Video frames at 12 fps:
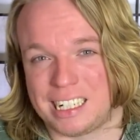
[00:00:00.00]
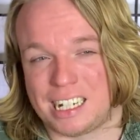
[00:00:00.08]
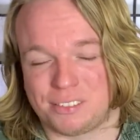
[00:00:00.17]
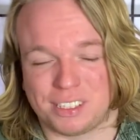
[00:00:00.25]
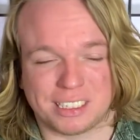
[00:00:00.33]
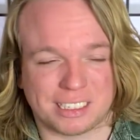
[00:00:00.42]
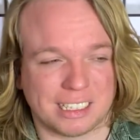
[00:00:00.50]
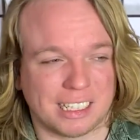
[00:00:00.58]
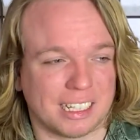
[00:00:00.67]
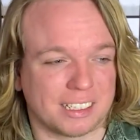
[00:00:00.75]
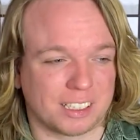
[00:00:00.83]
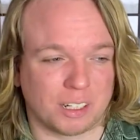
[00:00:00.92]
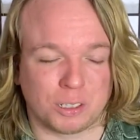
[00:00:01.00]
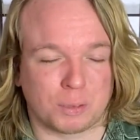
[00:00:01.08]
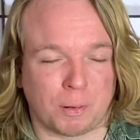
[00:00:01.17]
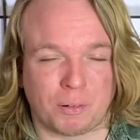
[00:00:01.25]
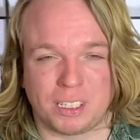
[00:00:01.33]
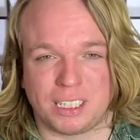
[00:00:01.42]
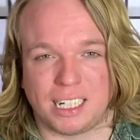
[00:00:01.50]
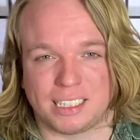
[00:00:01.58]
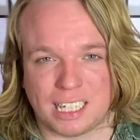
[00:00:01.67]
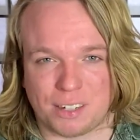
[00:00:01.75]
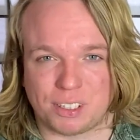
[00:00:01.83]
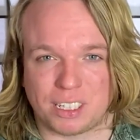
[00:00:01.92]
obviously, so it's been really nice
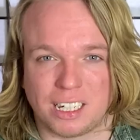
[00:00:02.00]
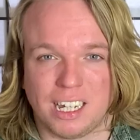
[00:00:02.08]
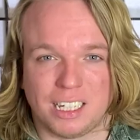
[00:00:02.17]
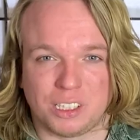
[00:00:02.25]
having